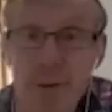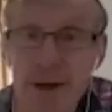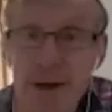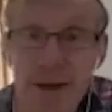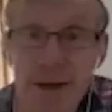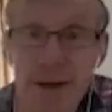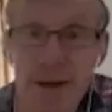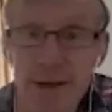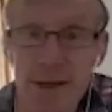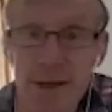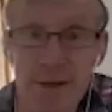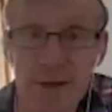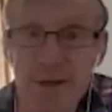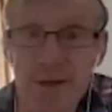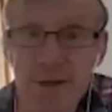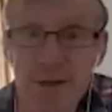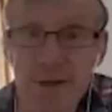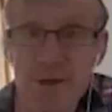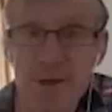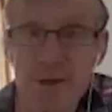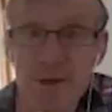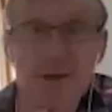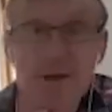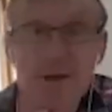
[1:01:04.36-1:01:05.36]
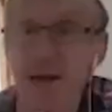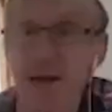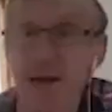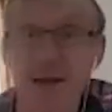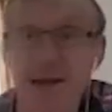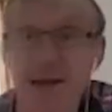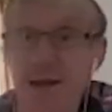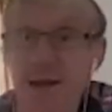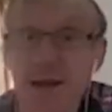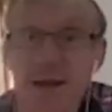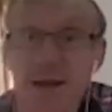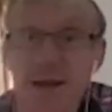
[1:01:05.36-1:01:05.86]
kids, as I said,
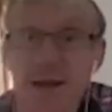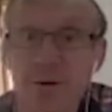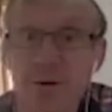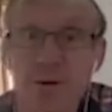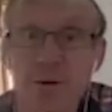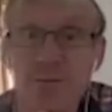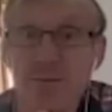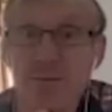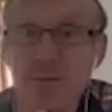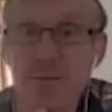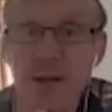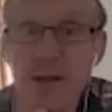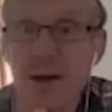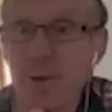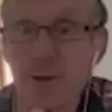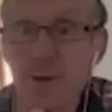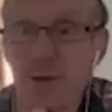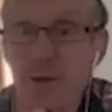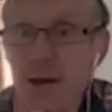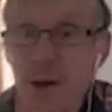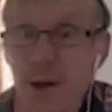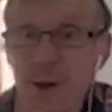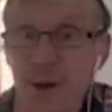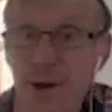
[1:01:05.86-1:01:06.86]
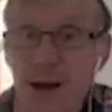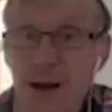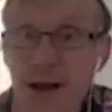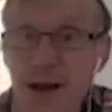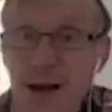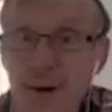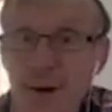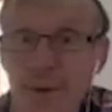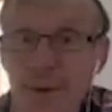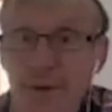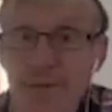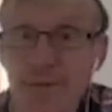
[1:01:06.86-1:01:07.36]
they're not
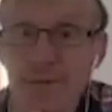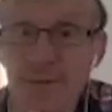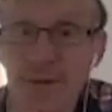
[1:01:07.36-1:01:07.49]
allowed.